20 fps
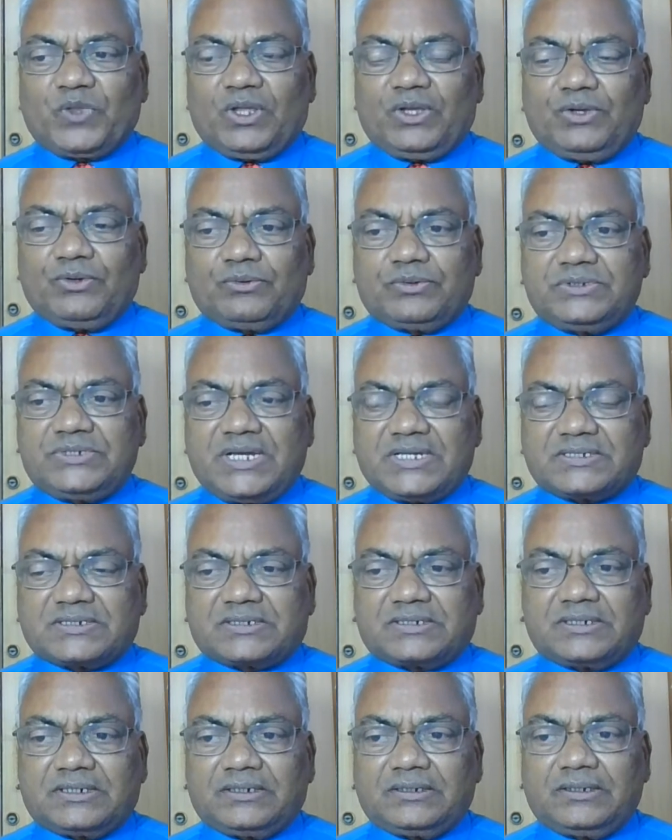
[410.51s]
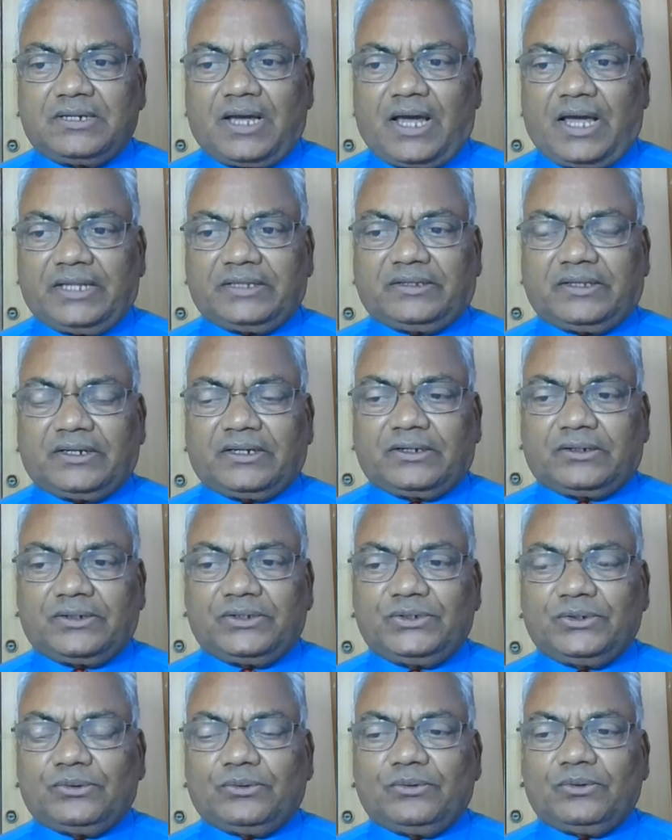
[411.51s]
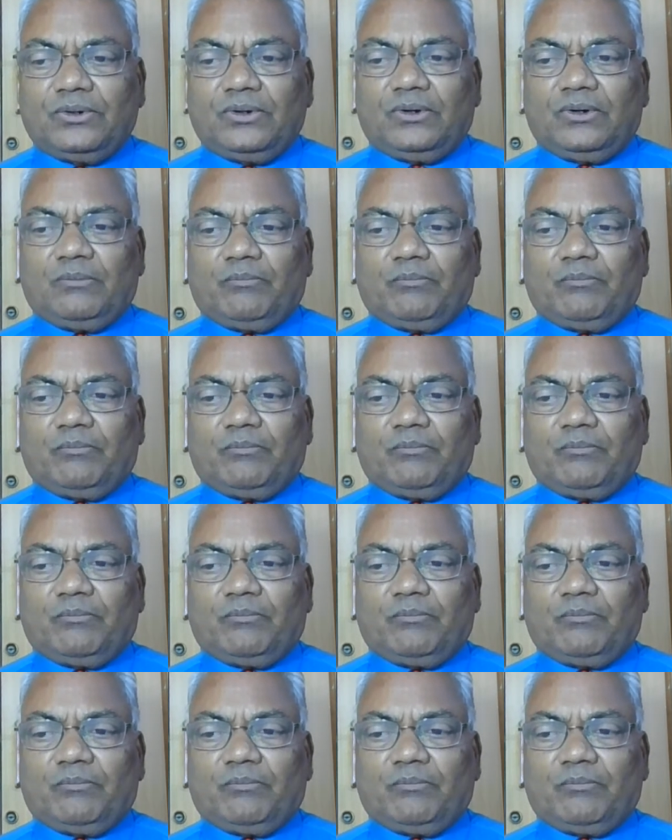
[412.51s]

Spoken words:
you just I think you